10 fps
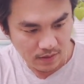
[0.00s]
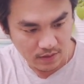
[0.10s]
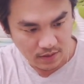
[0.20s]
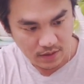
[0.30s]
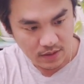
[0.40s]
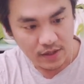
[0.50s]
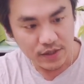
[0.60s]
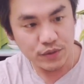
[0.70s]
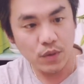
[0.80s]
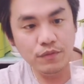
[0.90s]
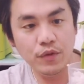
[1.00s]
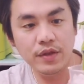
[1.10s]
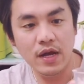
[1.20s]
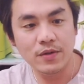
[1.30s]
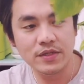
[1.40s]
So for now, since
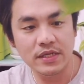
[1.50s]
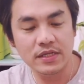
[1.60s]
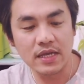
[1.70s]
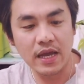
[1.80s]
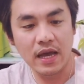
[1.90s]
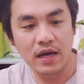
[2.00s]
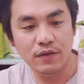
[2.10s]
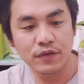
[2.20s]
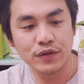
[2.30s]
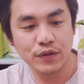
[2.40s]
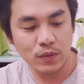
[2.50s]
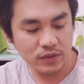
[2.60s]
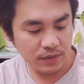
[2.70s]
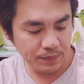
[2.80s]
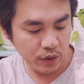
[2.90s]
I have soaked the
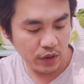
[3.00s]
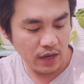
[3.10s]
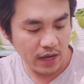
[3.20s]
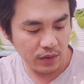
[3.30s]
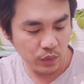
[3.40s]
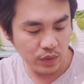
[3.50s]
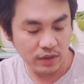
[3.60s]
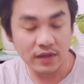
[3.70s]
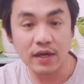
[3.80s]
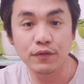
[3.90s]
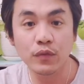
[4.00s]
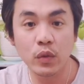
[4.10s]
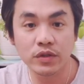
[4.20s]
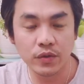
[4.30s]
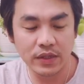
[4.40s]
perlite with enough water in it, I
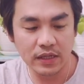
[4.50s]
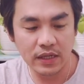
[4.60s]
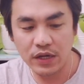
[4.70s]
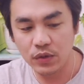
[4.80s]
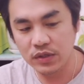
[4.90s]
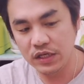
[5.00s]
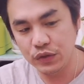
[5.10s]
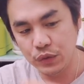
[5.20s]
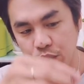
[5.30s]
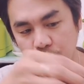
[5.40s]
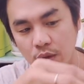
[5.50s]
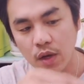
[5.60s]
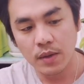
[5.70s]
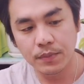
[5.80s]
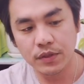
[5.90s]
don't need to put some
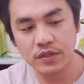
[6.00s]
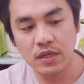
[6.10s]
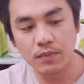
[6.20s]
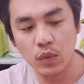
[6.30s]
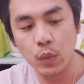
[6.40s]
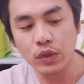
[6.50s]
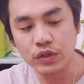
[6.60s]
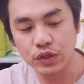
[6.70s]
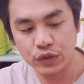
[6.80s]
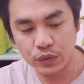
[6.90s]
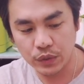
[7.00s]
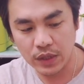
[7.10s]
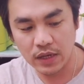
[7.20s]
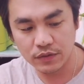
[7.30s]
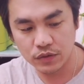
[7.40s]
more water to be
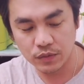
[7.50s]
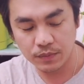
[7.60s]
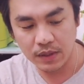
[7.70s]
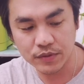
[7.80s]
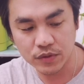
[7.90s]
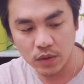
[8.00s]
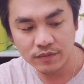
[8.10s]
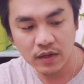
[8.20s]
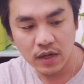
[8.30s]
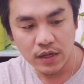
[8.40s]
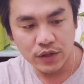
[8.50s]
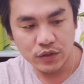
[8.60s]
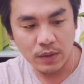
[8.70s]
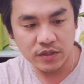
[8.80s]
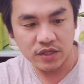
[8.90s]
absorbed. So I'm just gonna
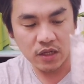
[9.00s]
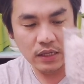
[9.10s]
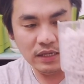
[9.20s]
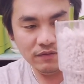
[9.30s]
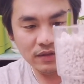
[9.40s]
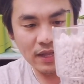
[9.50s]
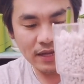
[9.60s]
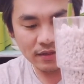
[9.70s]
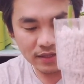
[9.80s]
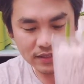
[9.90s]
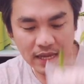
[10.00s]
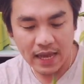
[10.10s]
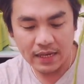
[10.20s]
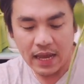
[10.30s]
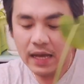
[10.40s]
leave it like this, and I'll
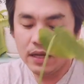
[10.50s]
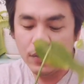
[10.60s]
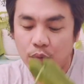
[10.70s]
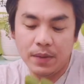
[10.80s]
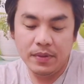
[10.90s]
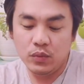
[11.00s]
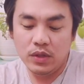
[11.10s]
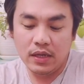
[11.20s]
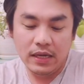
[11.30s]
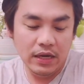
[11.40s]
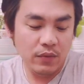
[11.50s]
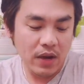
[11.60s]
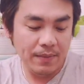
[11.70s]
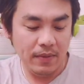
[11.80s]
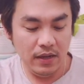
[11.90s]
wrap it with a cling wrap in a
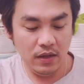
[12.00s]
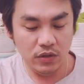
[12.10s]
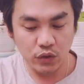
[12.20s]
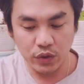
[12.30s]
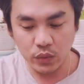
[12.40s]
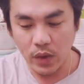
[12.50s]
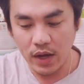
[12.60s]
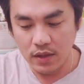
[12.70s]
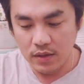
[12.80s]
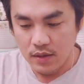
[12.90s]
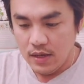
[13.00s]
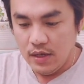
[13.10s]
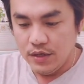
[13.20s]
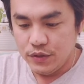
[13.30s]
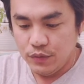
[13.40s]
short while. So for
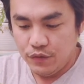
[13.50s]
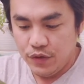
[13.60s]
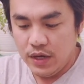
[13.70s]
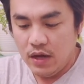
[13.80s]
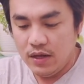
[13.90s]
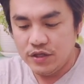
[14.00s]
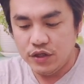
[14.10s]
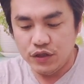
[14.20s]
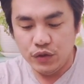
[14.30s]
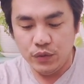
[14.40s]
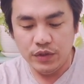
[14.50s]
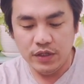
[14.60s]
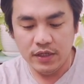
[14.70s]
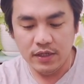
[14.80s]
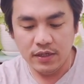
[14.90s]
now, let's just do the
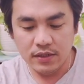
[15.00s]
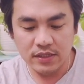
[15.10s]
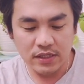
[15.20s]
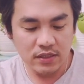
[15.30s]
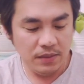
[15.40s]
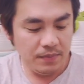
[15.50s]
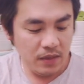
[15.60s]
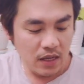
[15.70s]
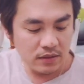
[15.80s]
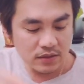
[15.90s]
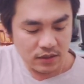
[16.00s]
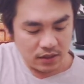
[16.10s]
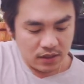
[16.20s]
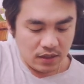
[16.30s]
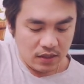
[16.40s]
ZZ plant
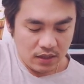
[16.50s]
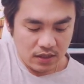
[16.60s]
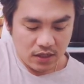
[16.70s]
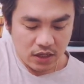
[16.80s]
cutting.